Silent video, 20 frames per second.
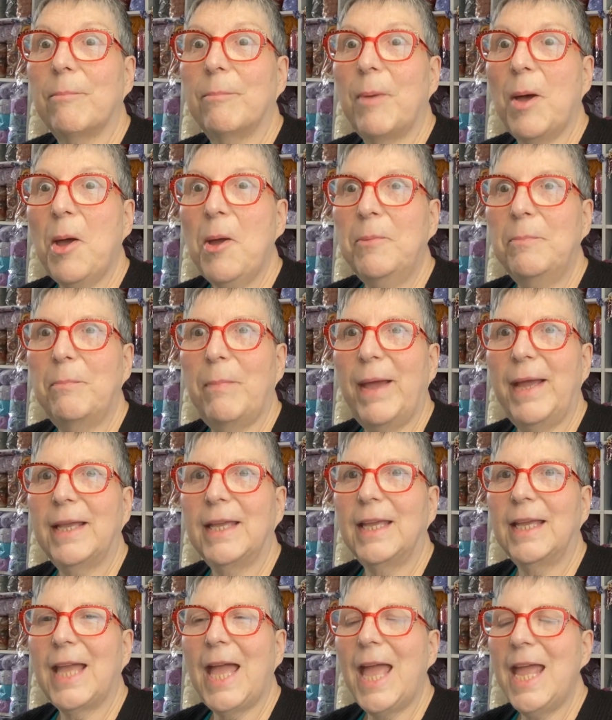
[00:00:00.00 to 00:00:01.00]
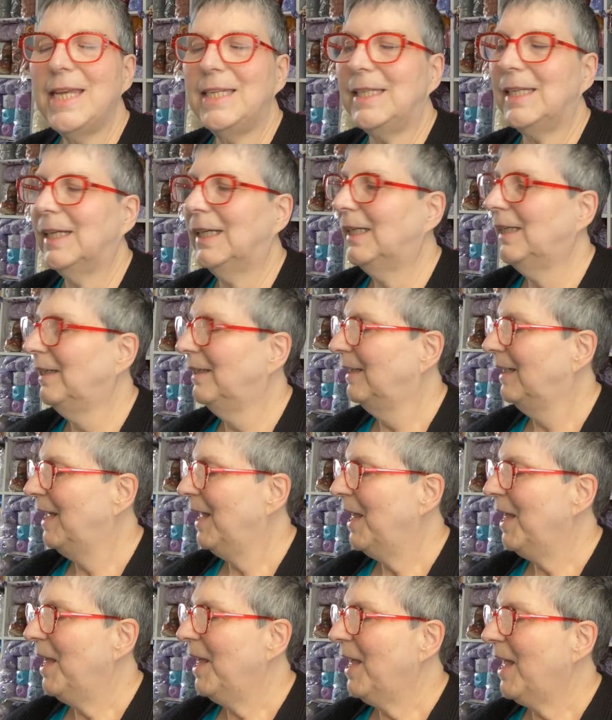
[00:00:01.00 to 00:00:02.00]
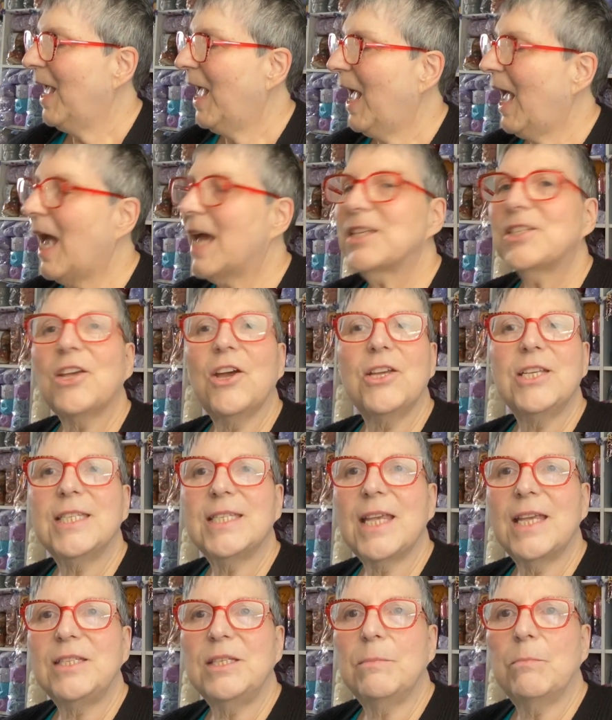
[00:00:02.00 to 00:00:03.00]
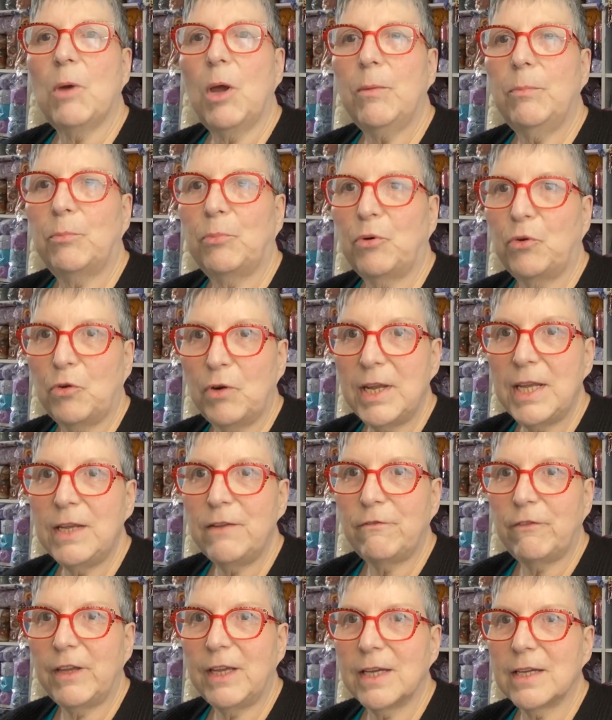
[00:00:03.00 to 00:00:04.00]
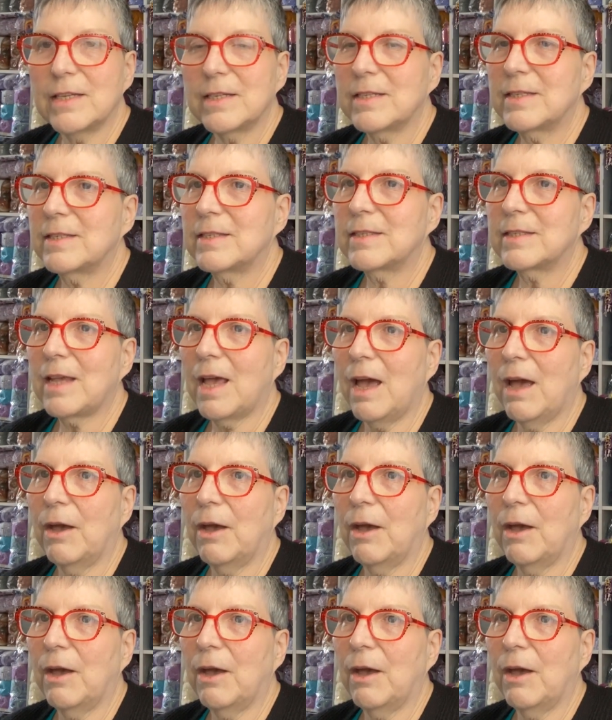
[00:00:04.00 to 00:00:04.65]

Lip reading: barn, back again. As I said in my previous